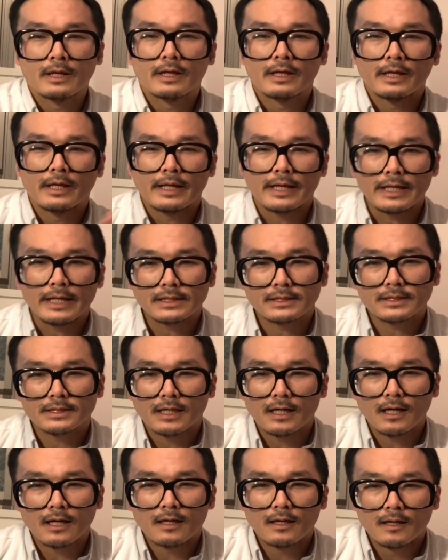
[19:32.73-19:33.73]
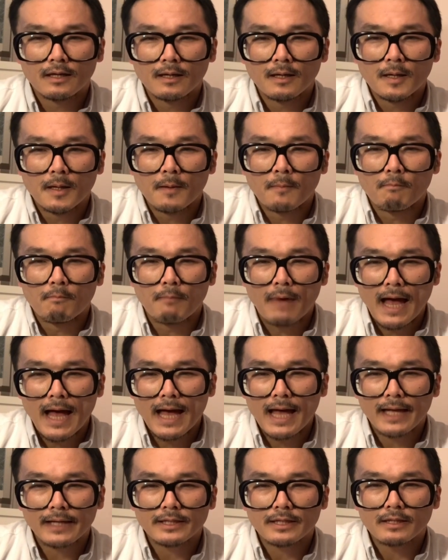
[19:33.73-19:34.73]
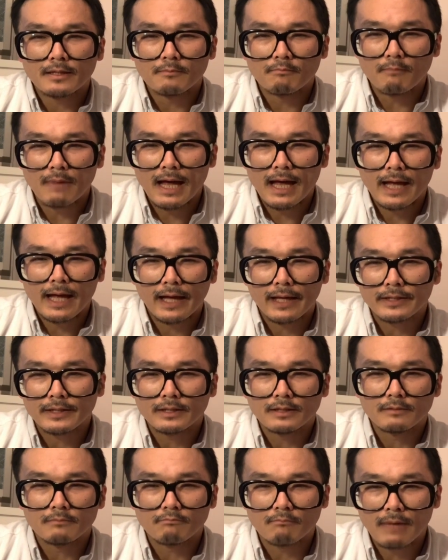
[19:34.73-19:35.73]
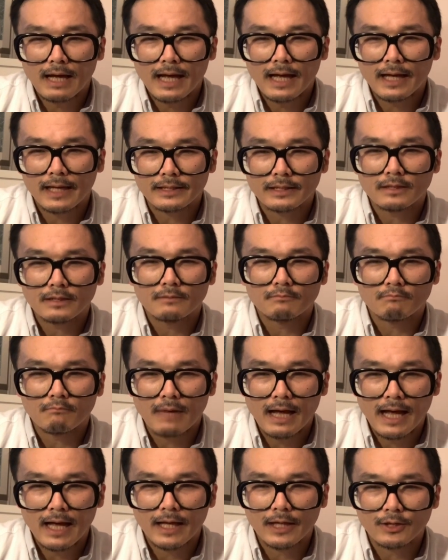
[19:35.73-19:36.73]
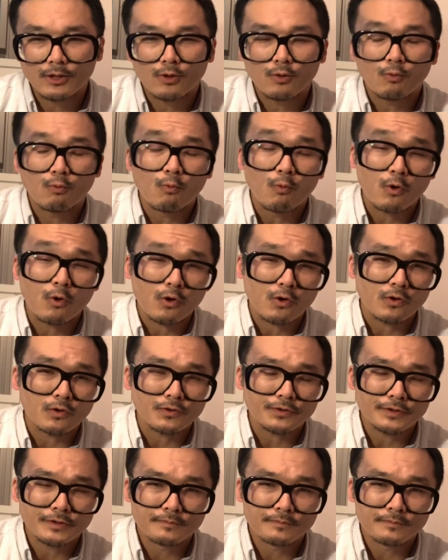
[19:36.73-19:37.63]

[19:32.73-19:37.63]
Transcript: It's a mad, mad, mad, mad world.